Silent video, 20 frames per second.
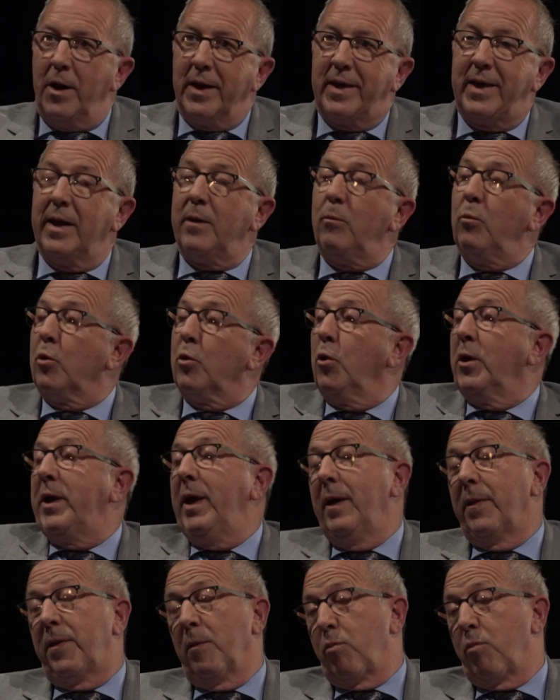again, we're
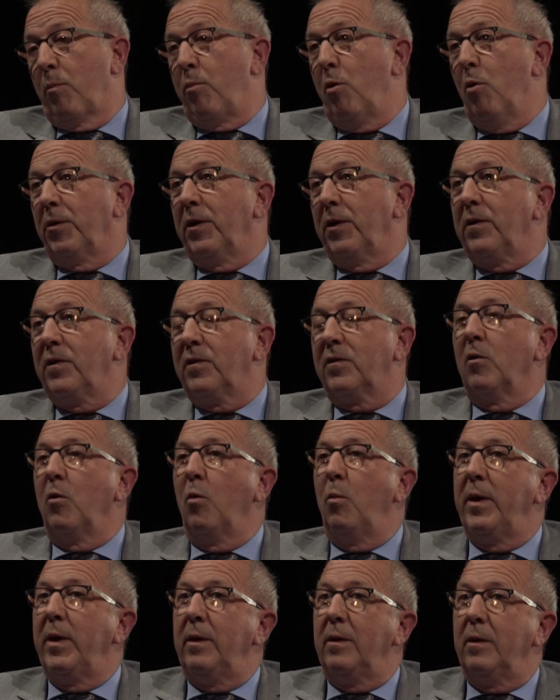looking at the proponents, so
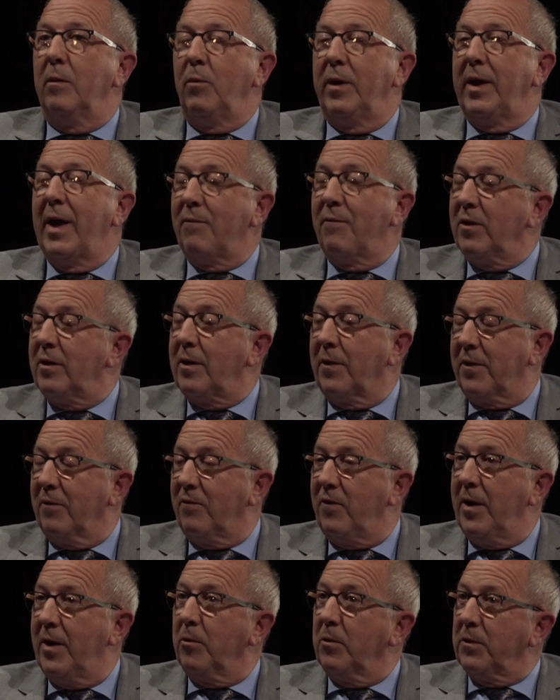we haven't got the
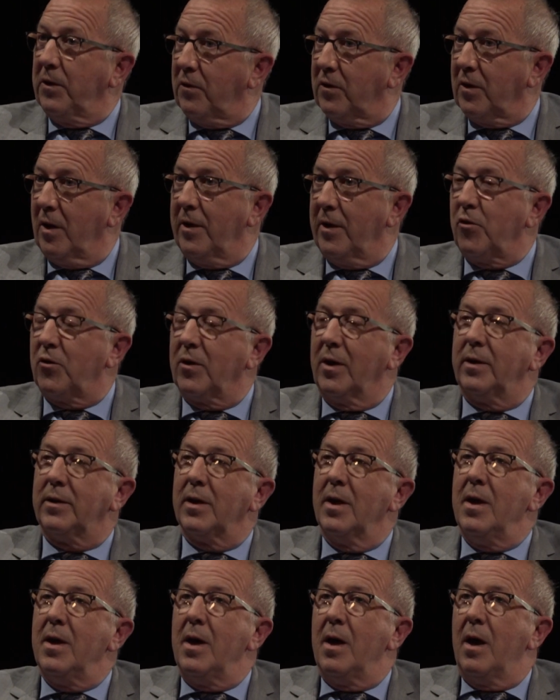final designs yet.
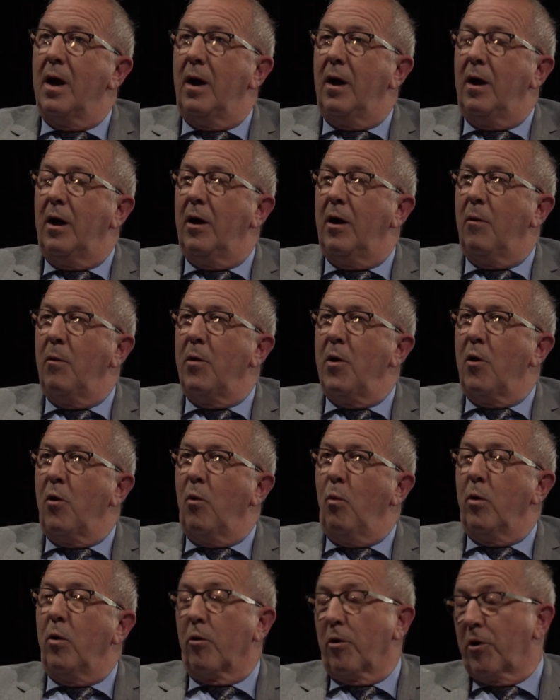
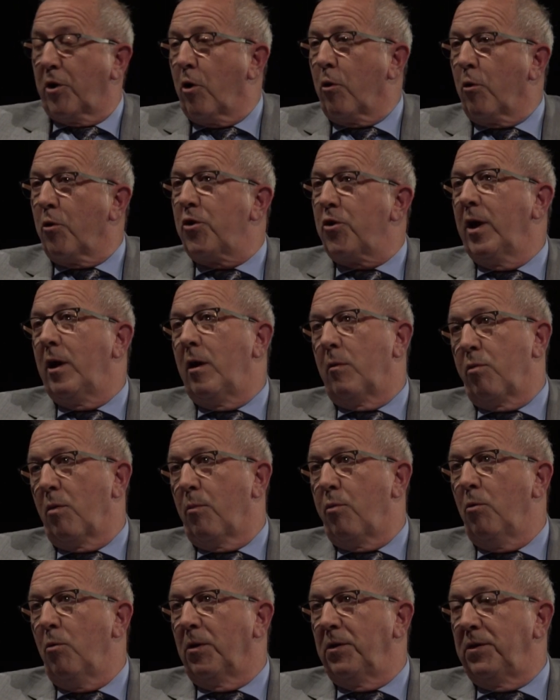We're encouraging our
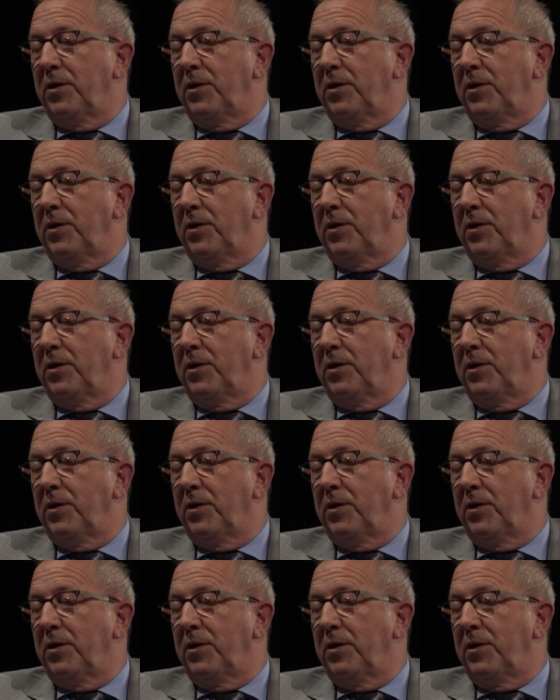proponent